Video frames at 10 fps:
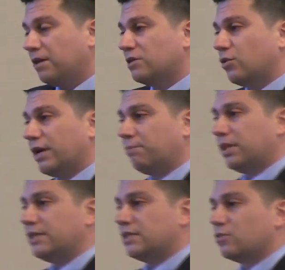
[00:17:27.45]
So again,
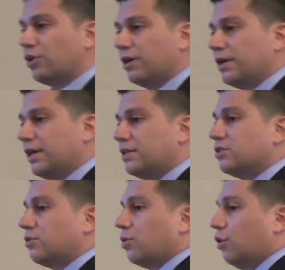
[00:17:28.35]
places where
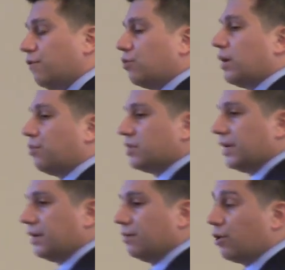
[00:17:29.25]
kids are overrepresented,